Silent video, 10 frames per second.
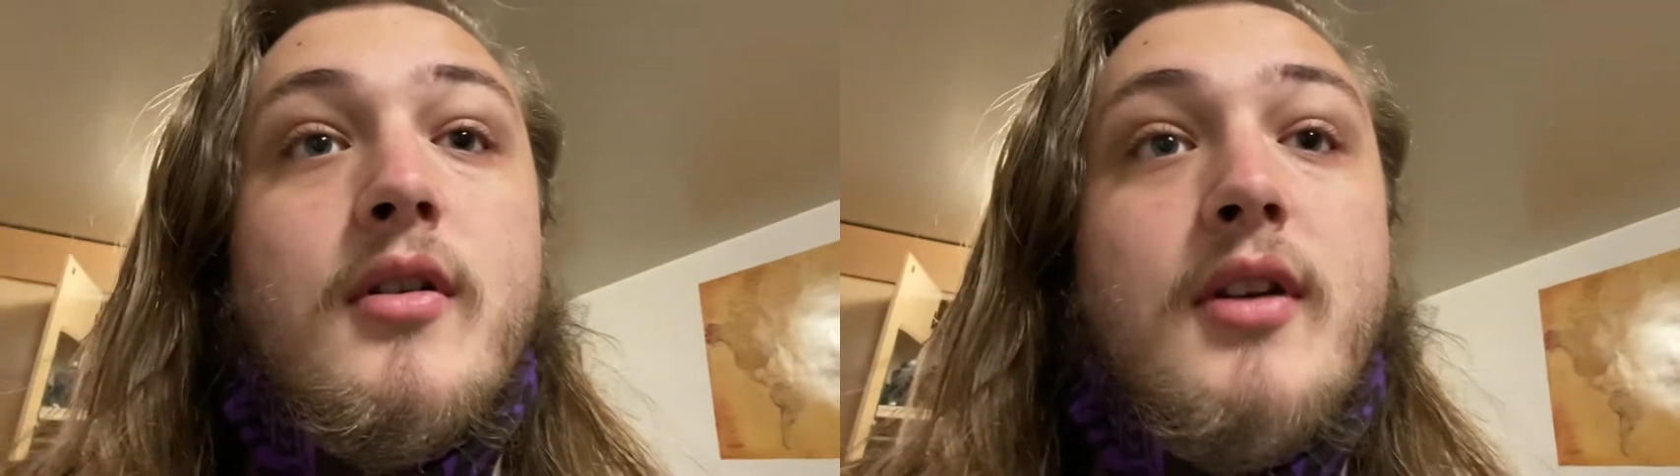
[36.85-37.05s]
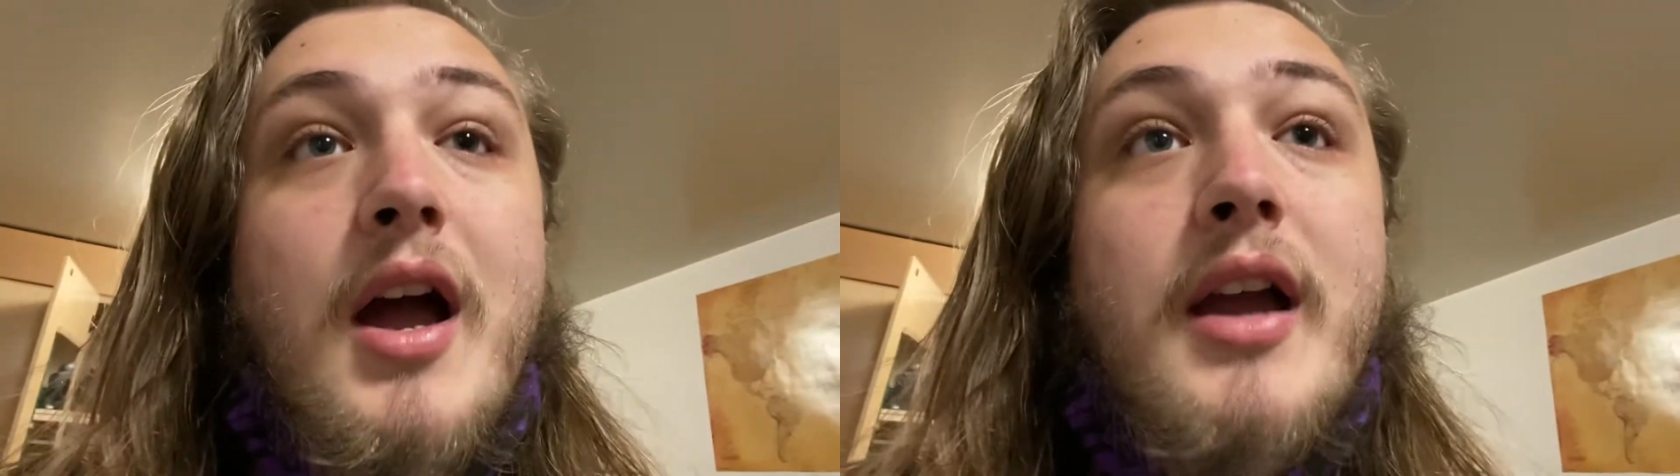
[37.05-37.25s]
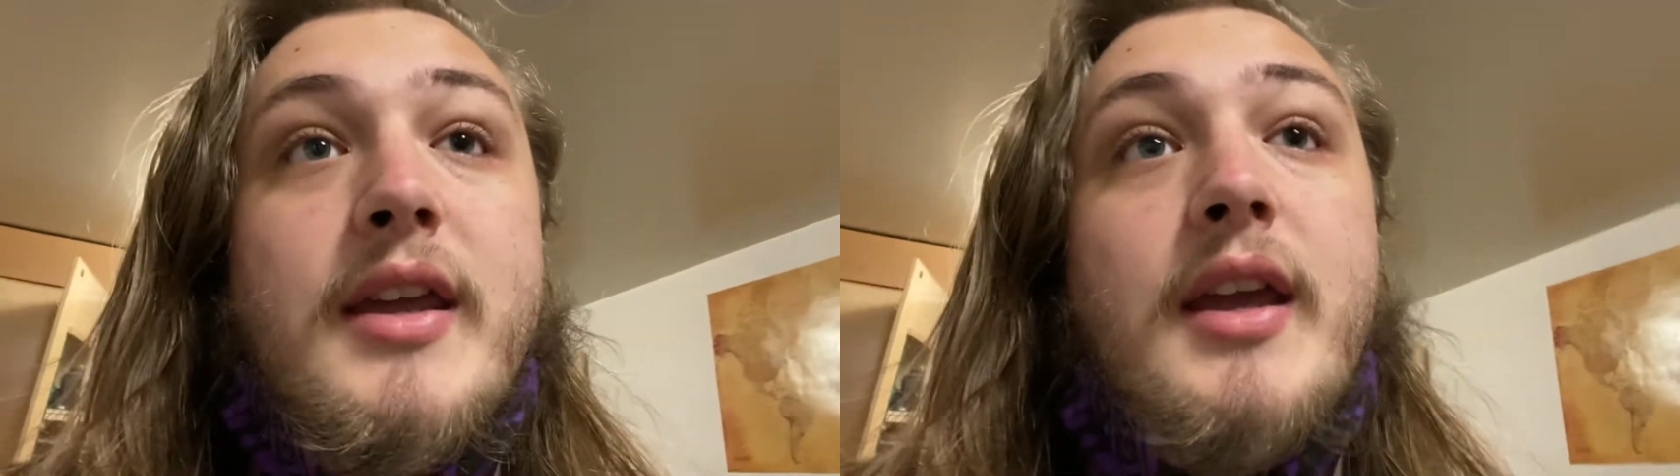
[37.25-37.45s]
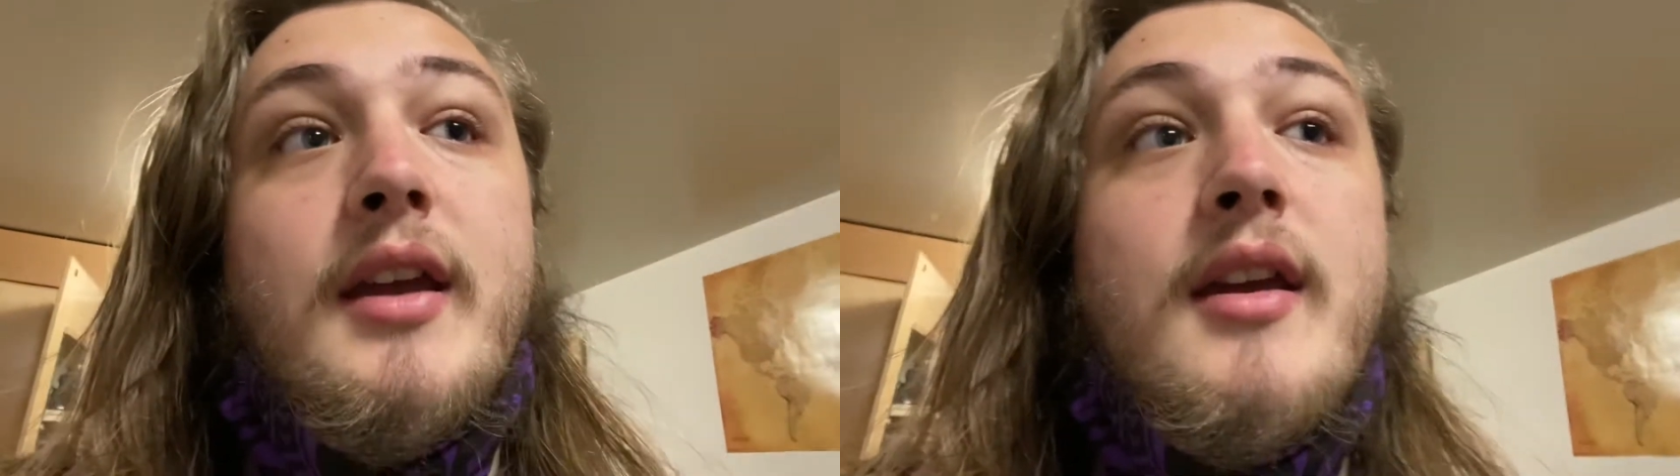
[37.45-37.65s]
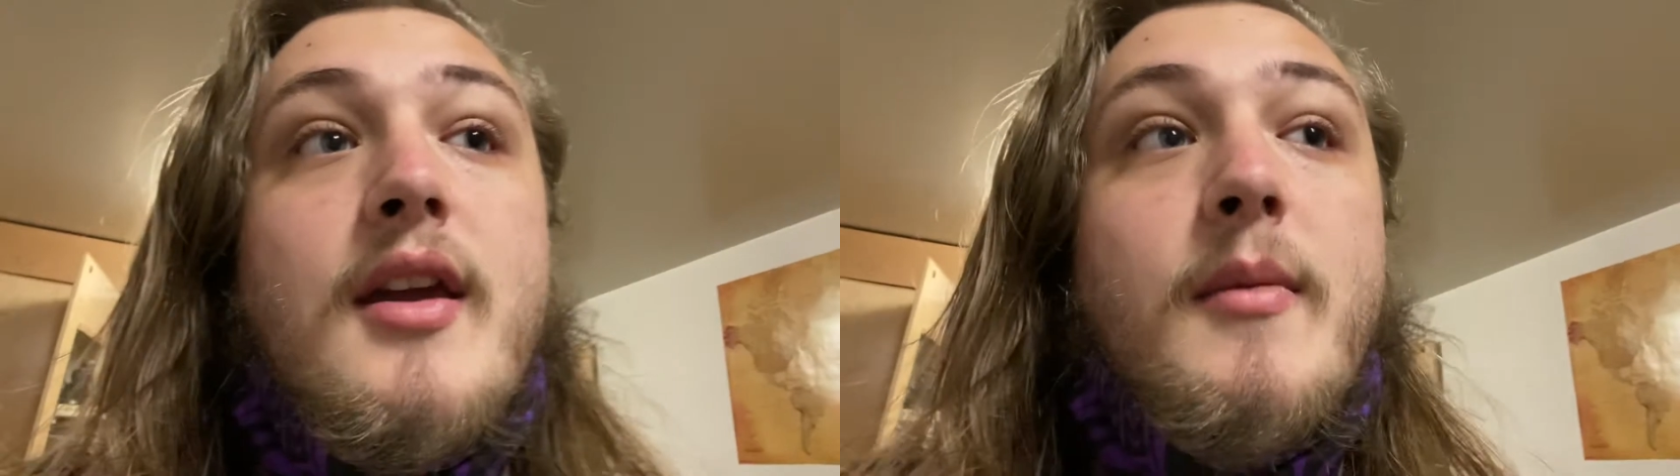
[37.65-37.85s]
knocking,
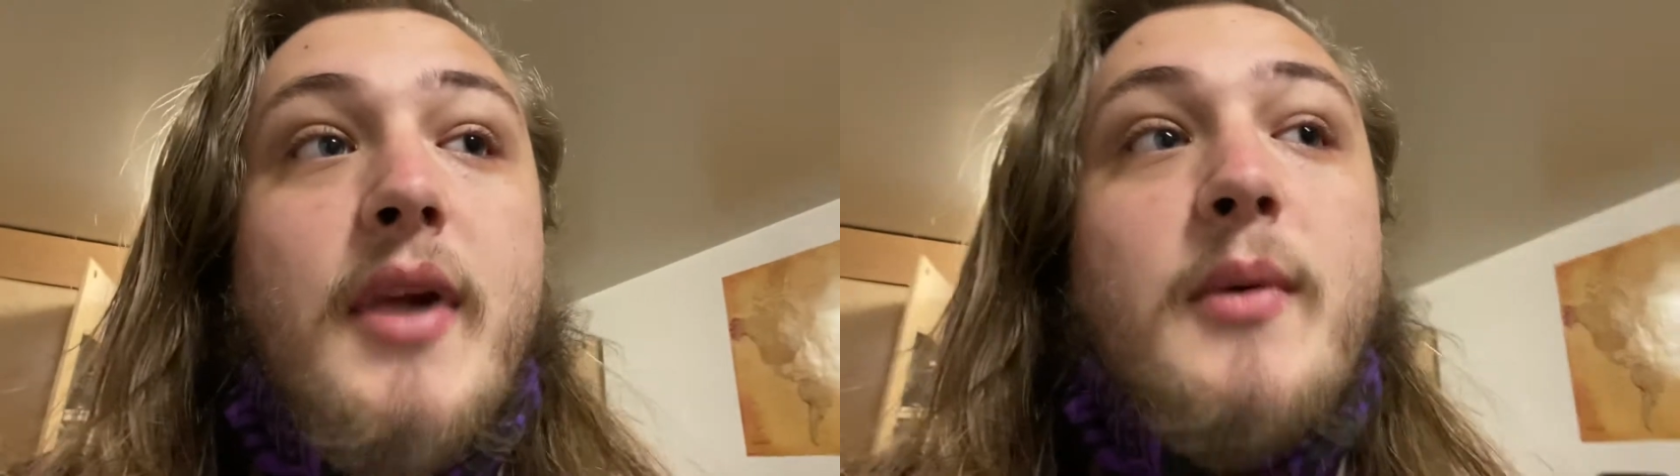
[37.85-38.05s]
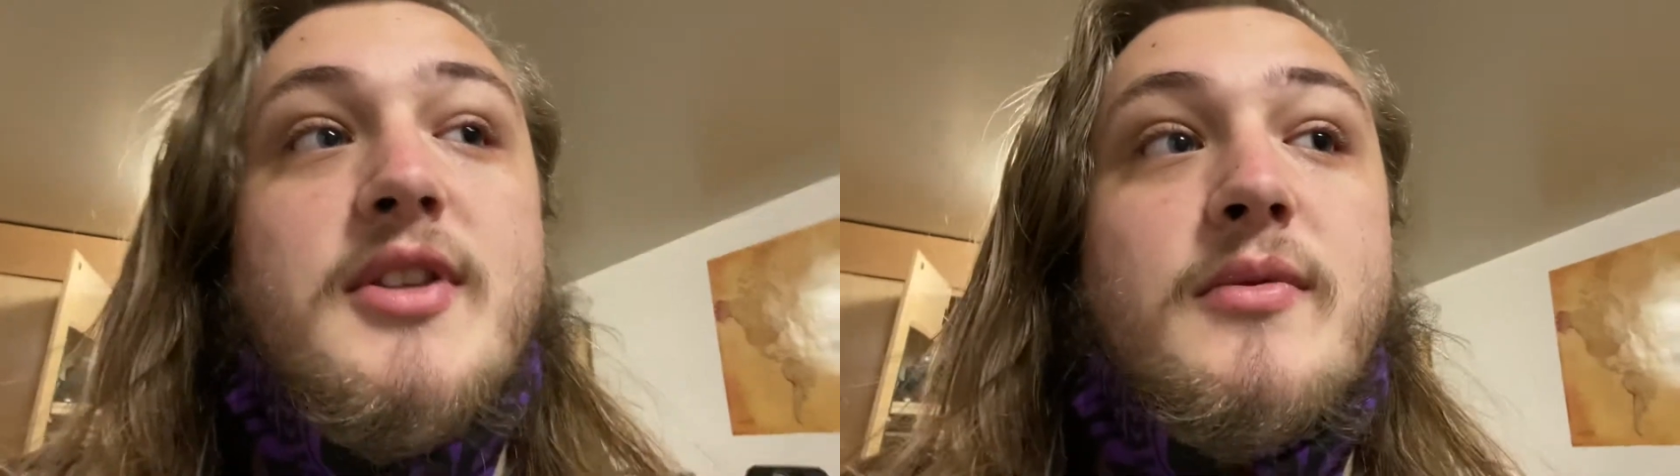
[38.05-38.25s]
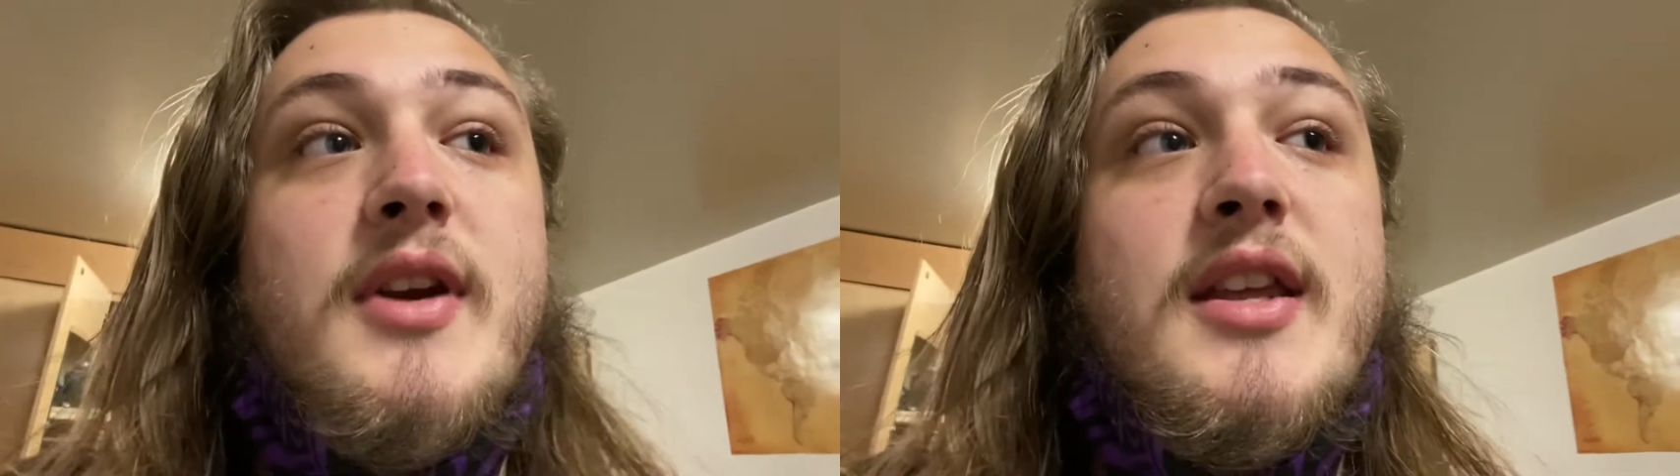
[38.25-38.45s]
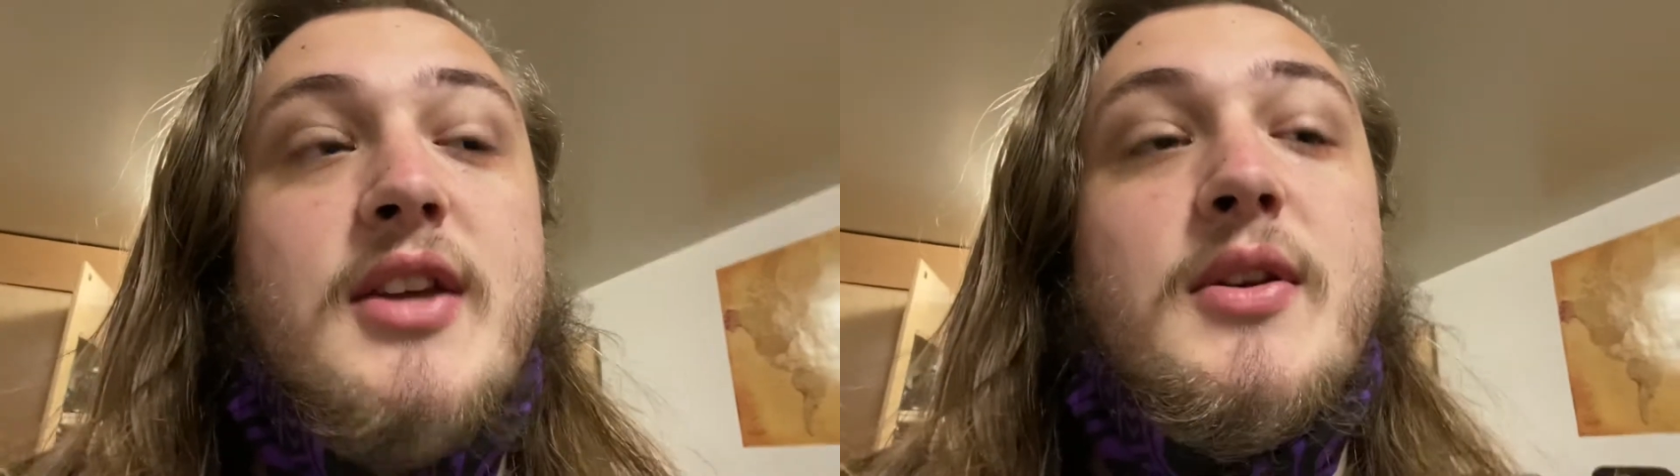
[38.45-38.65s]
but I wasn't ready yet.